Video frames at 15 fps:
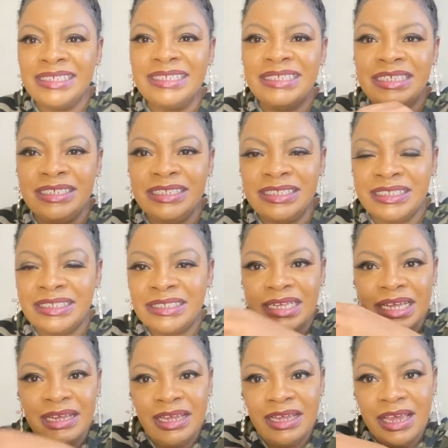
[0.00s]
is
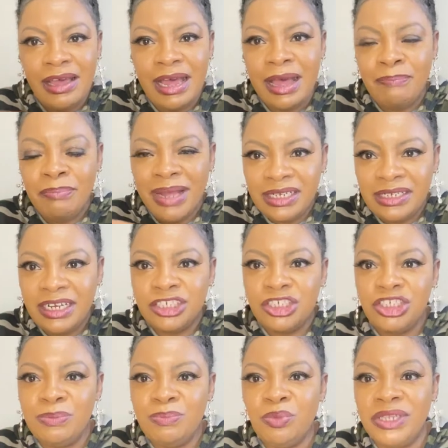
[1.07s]
a
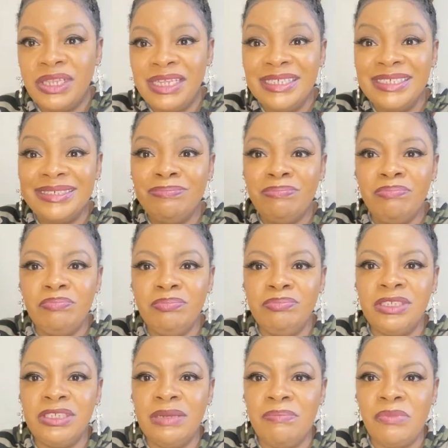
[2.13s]
partnership with these
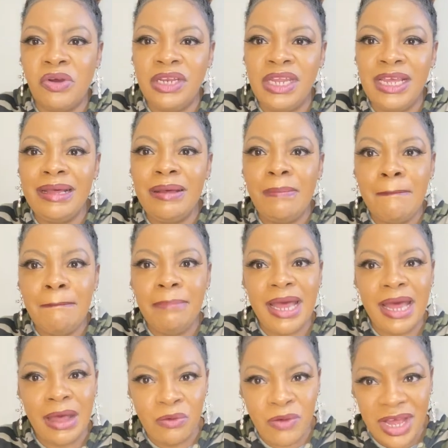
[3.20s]
demonic
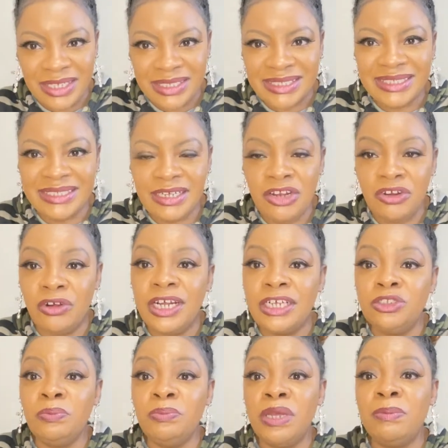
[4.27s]
powers in order
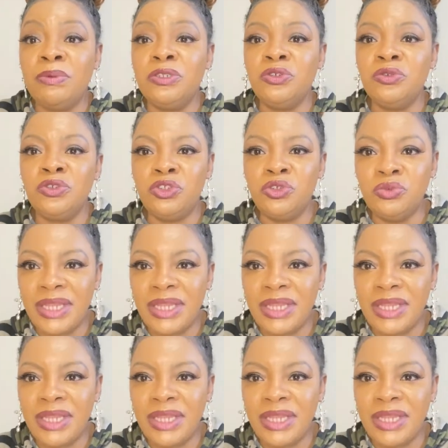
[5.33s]
to be able to do